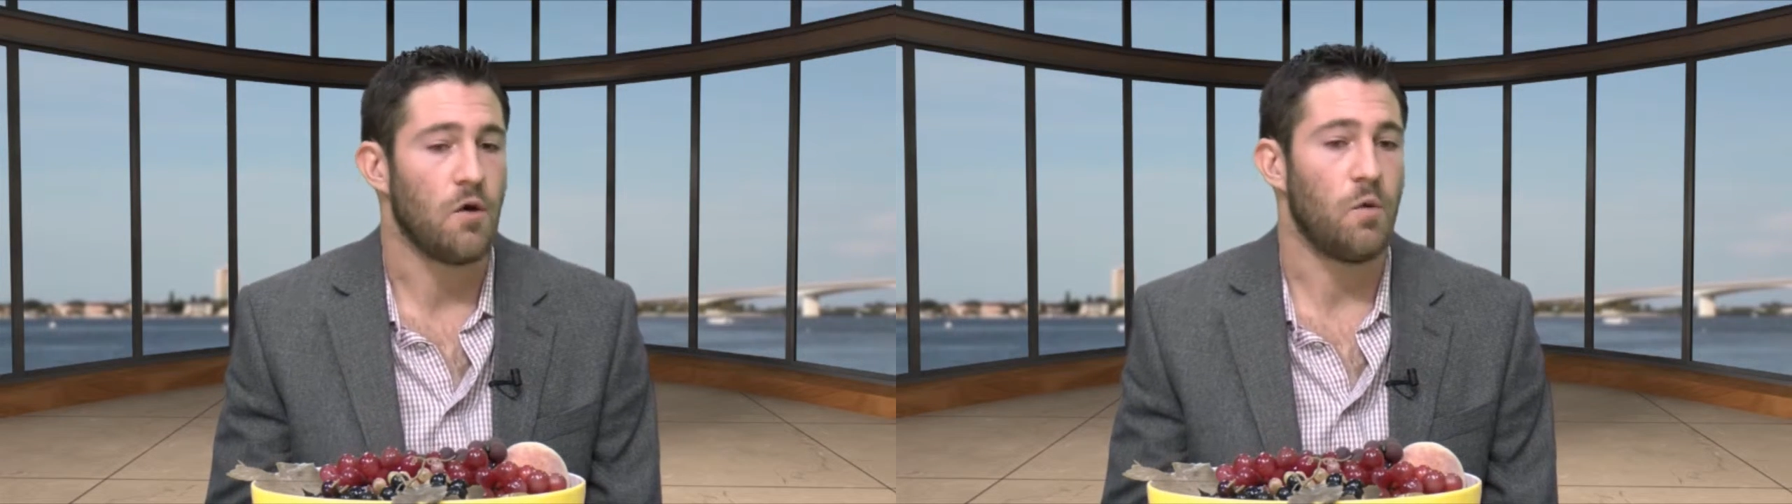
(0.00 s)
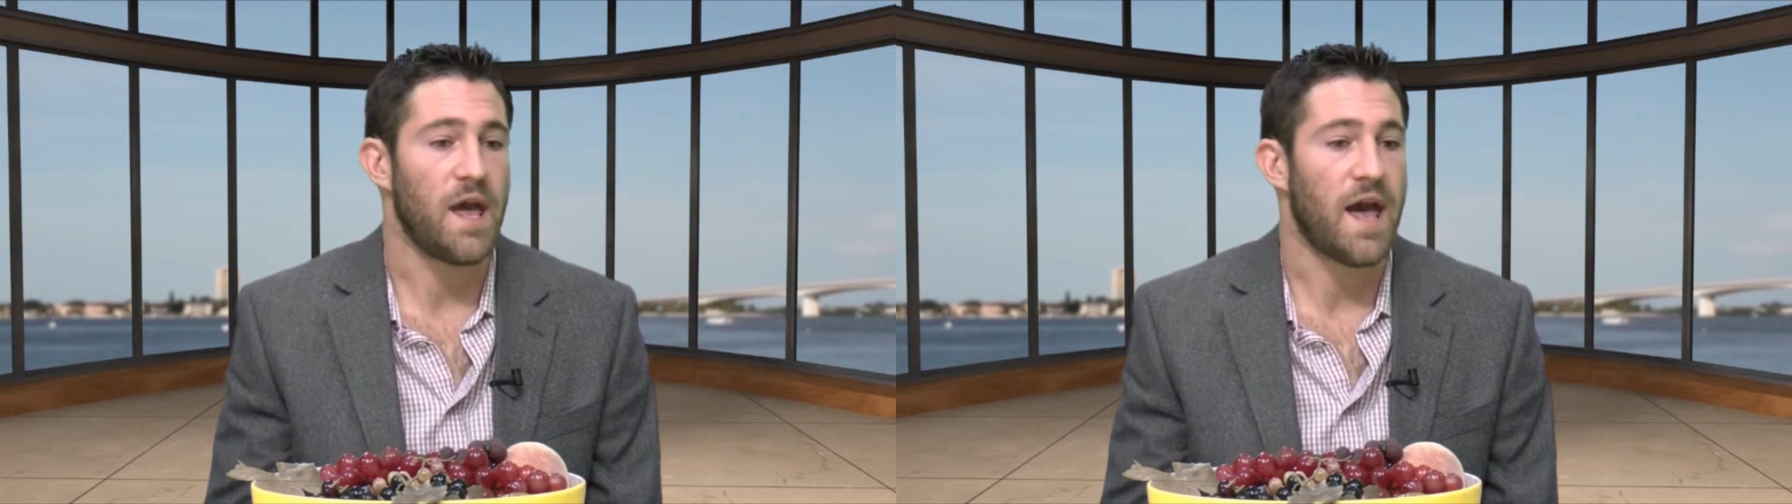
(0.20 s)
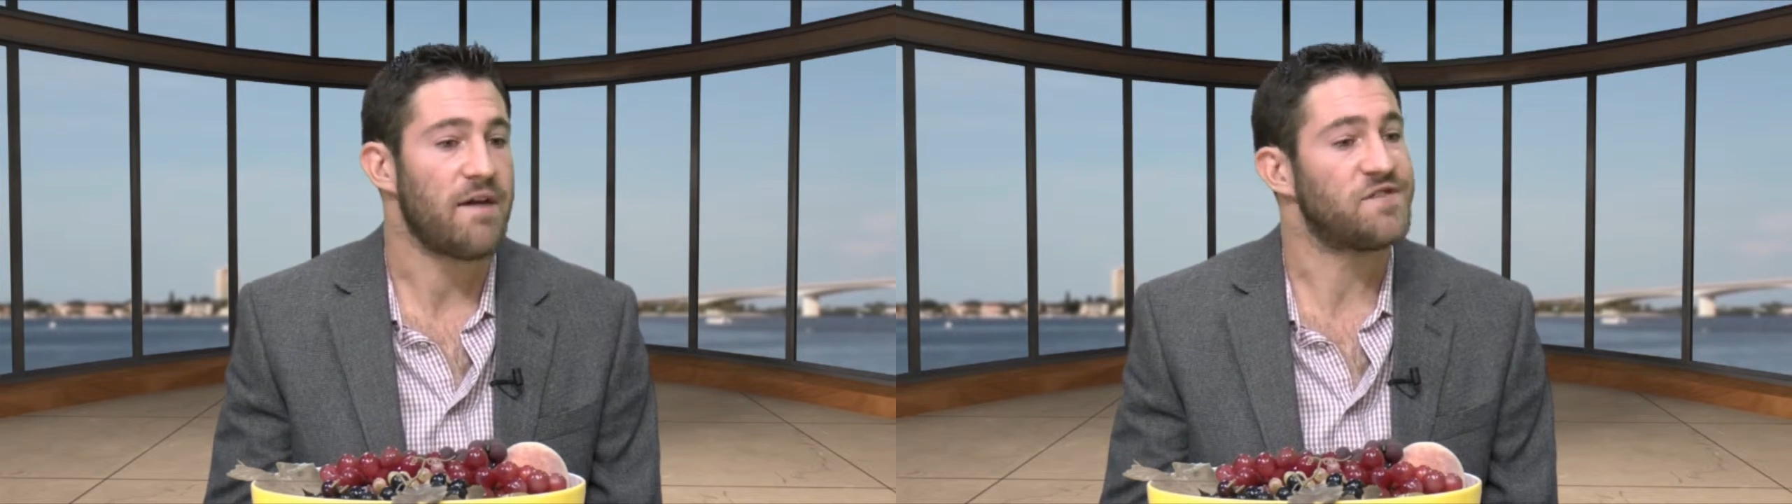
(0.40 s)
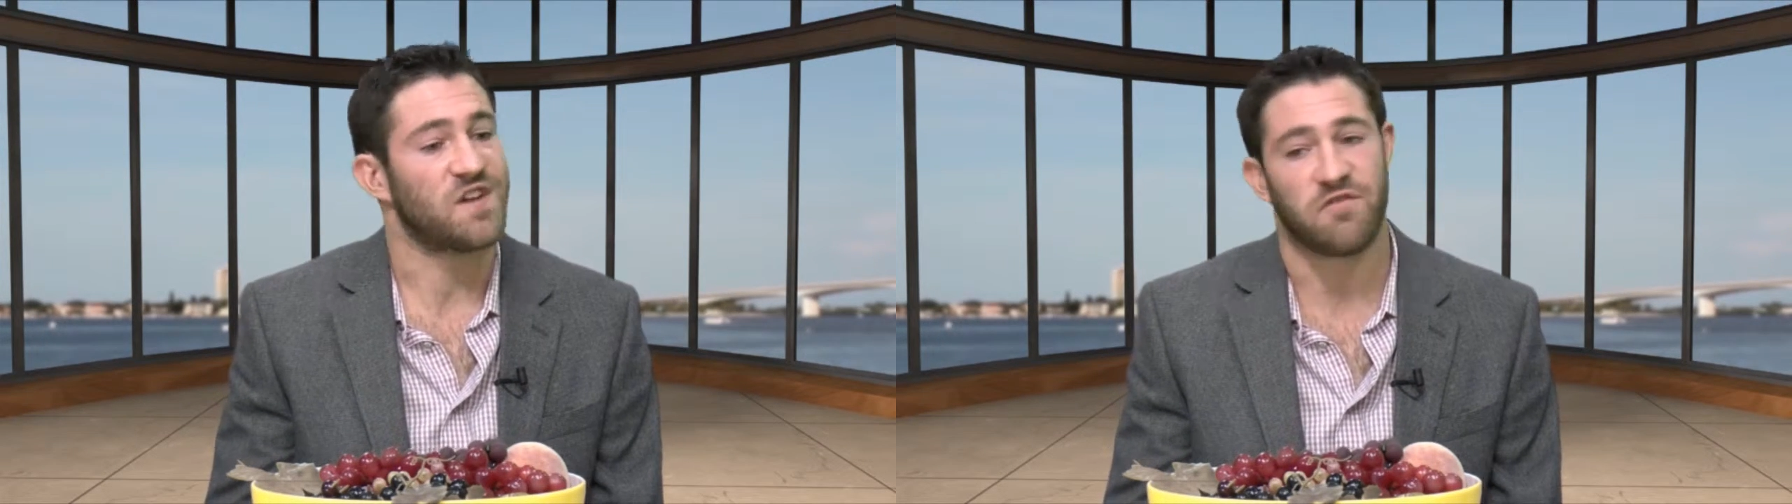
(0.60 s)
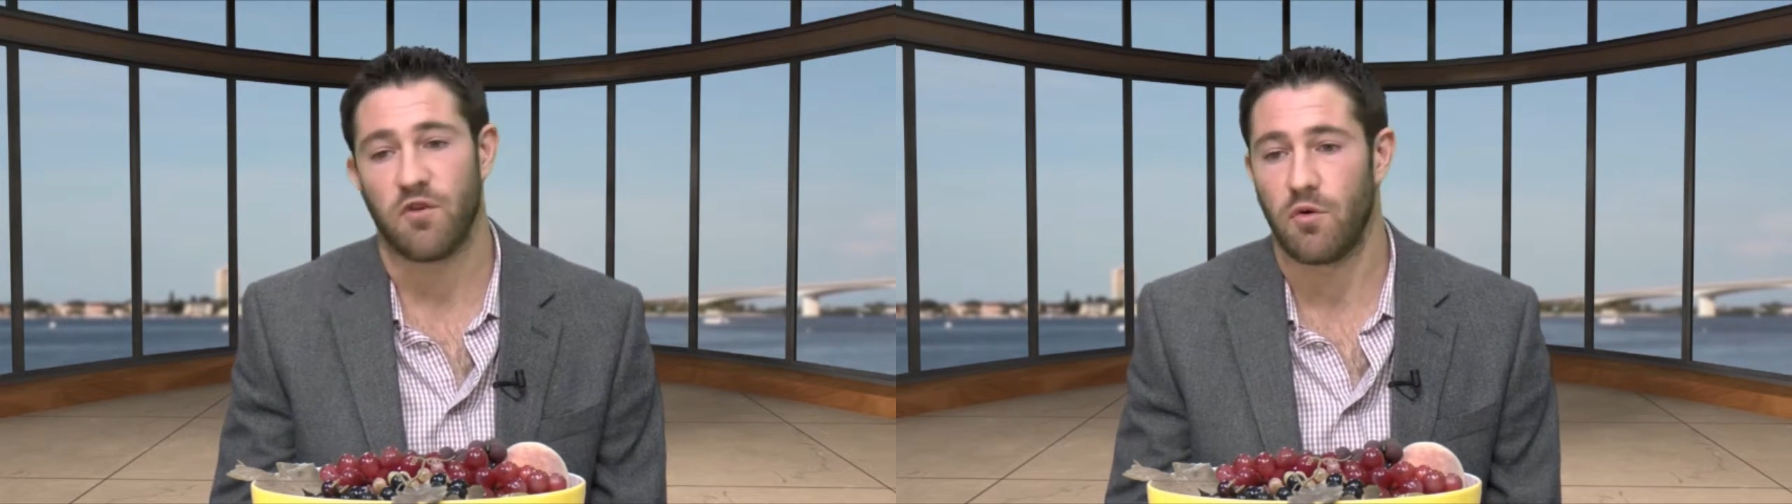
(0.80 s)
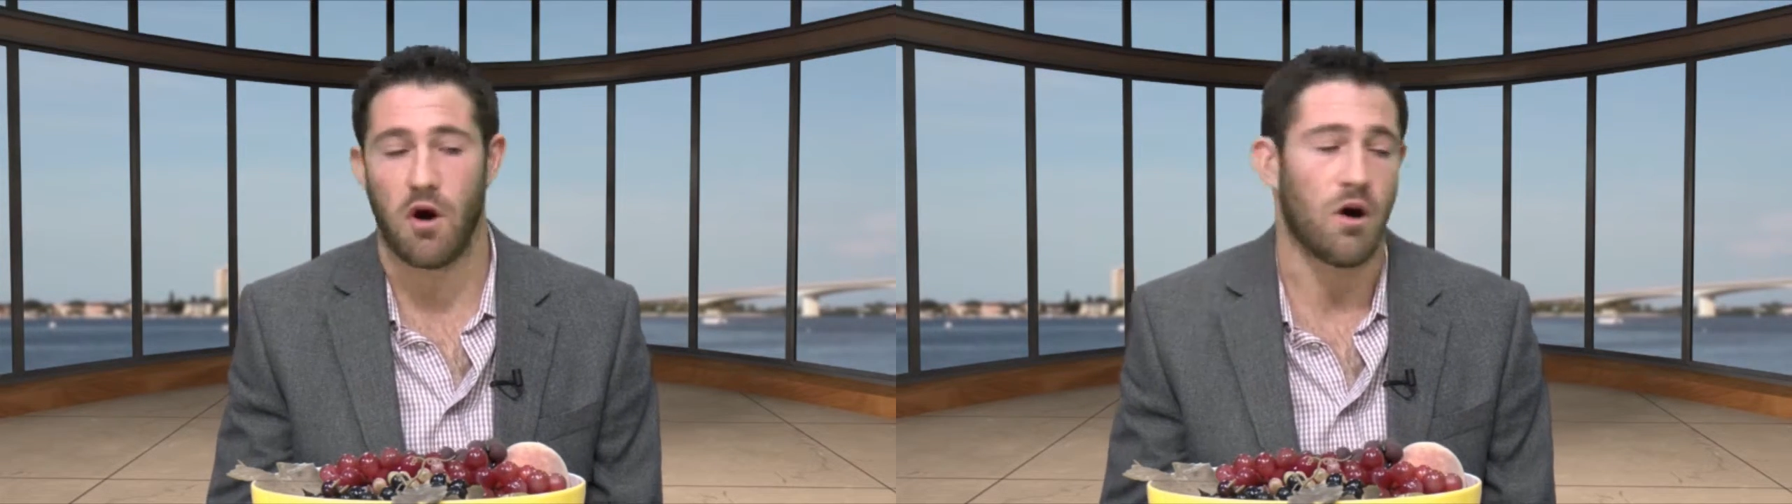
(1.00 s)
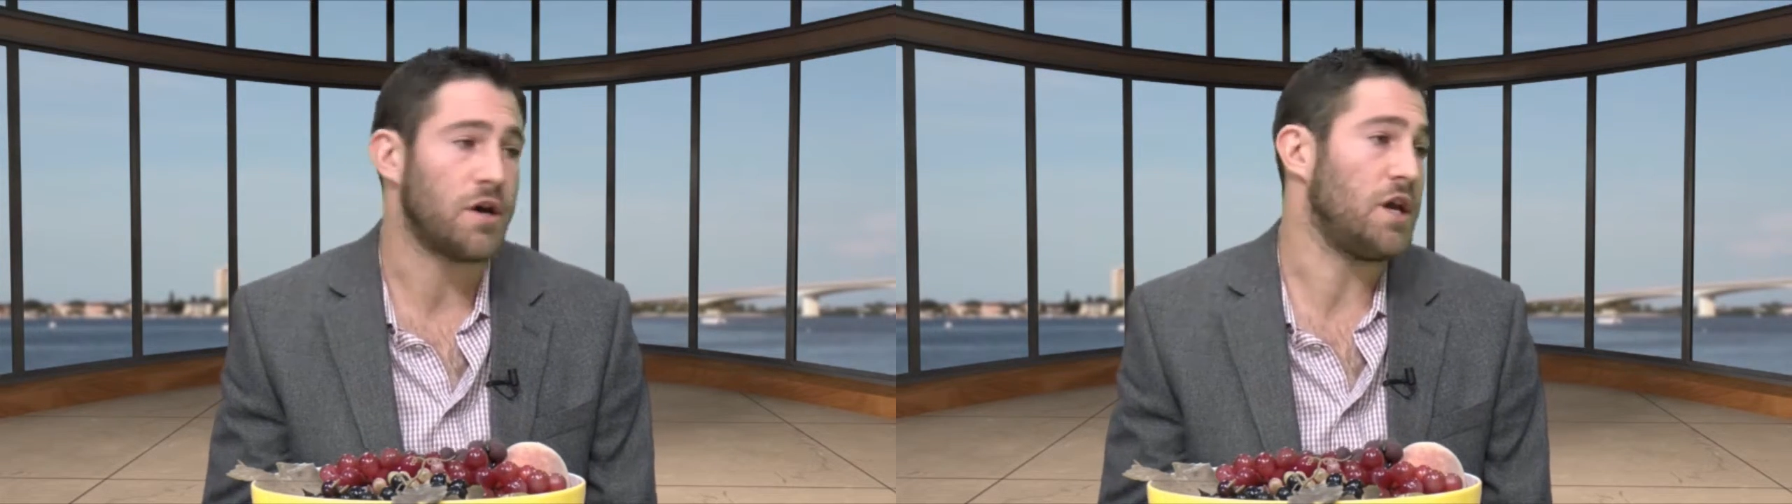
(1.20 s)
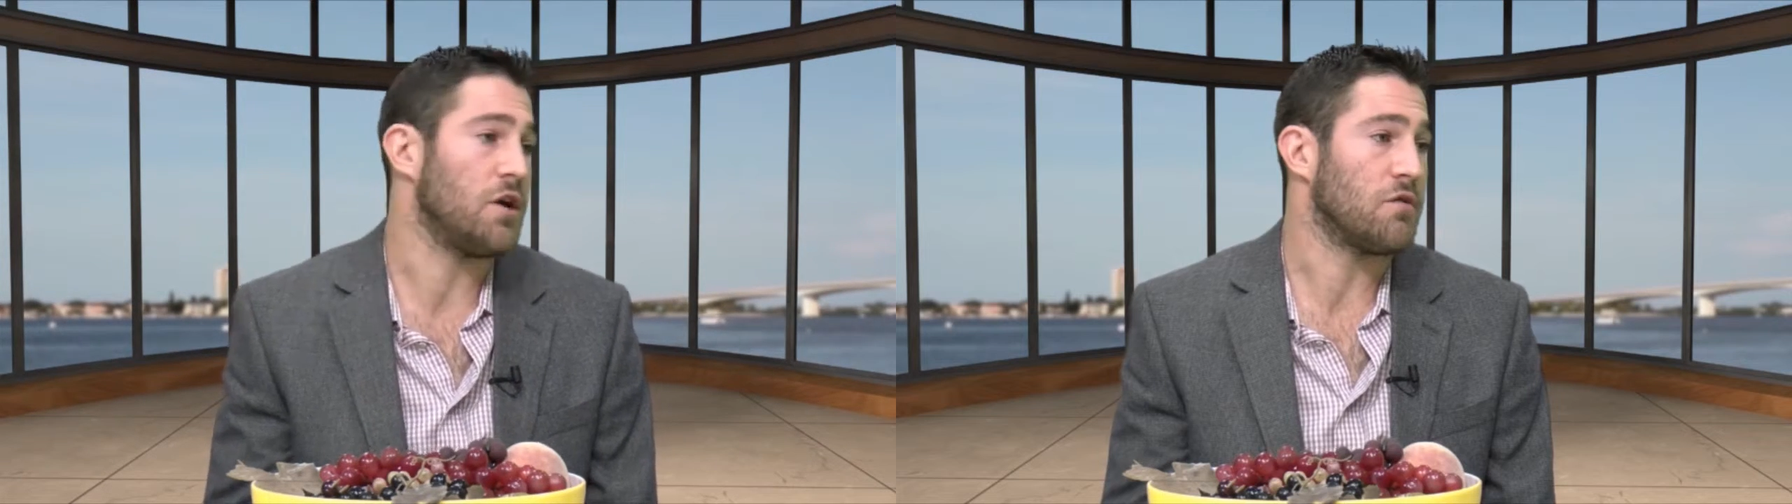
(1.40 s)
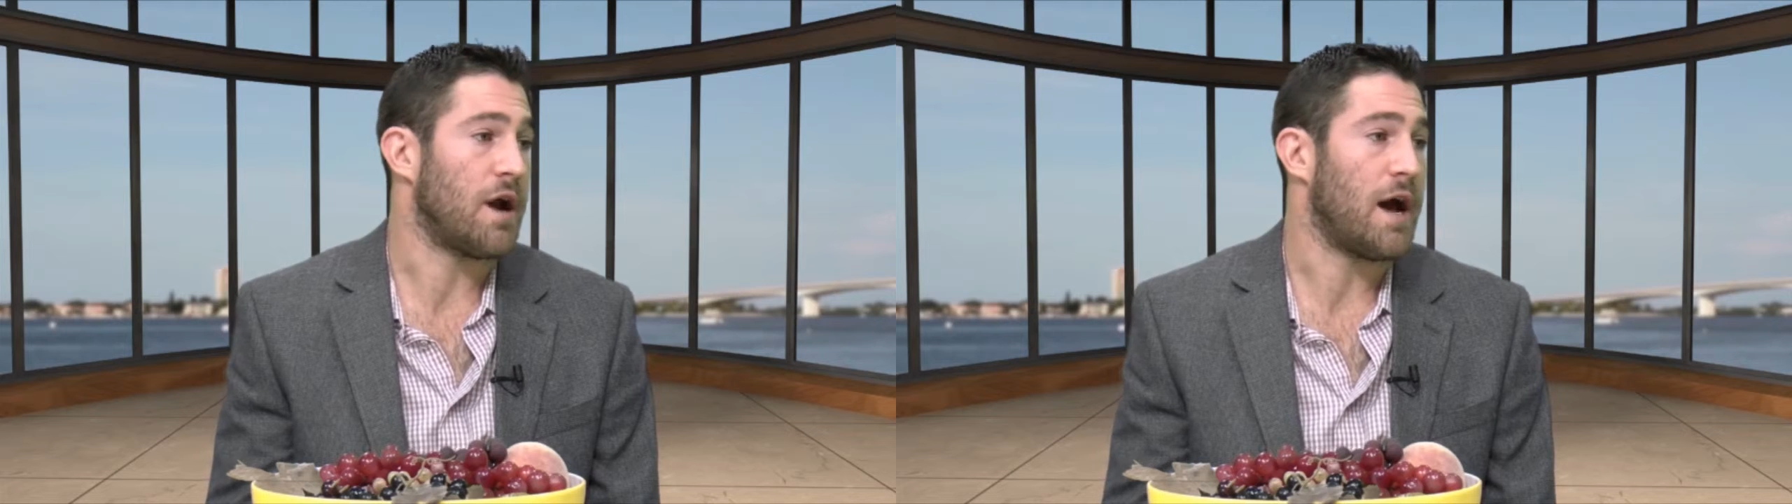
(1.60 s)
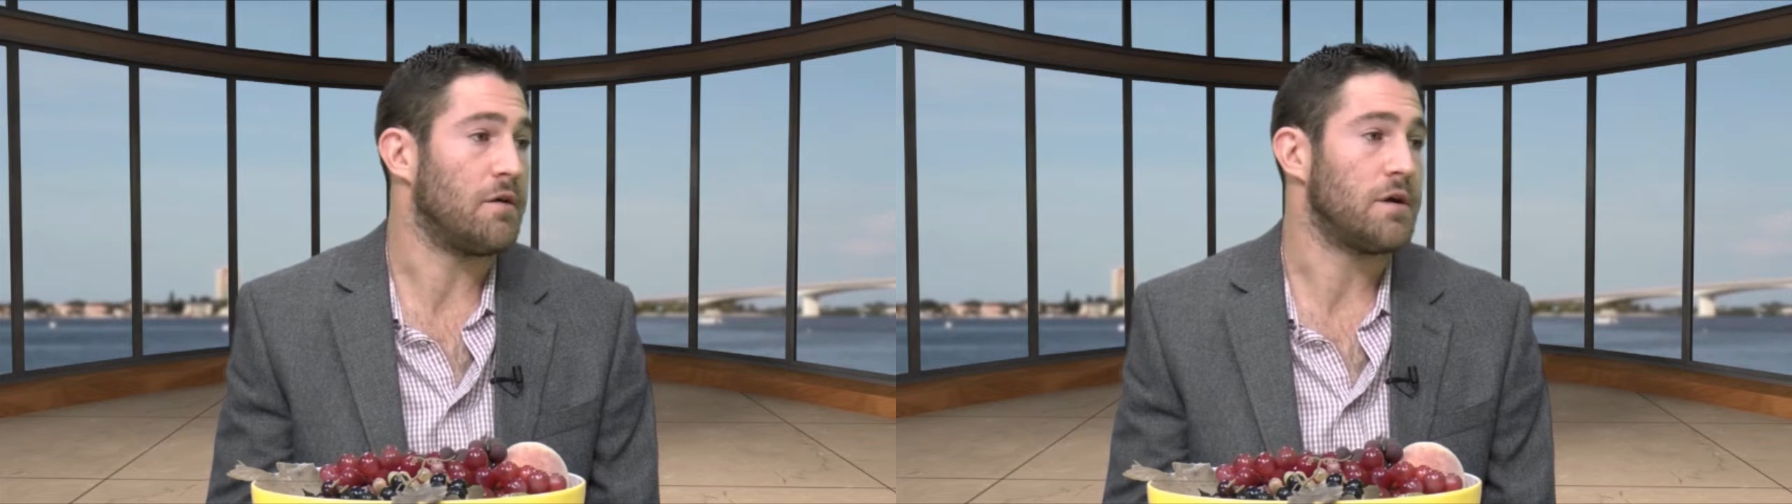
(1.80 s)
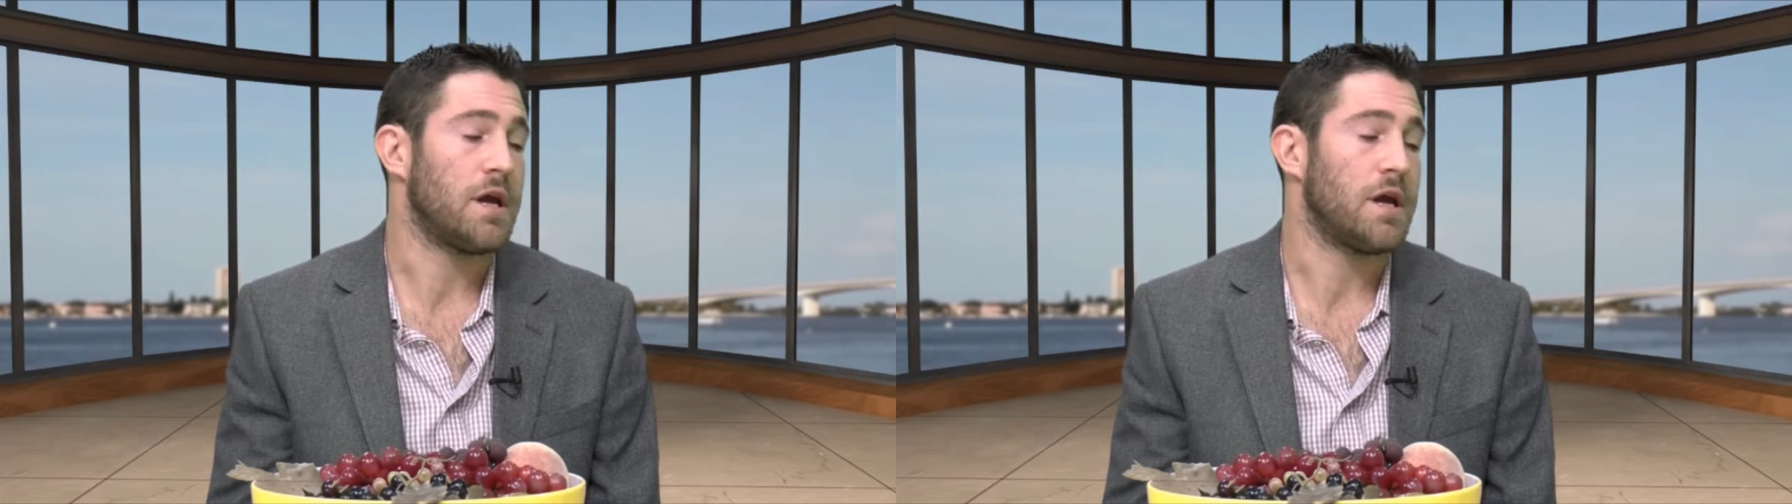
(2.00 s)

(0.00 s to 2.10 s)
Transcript: we have stuff going on year round.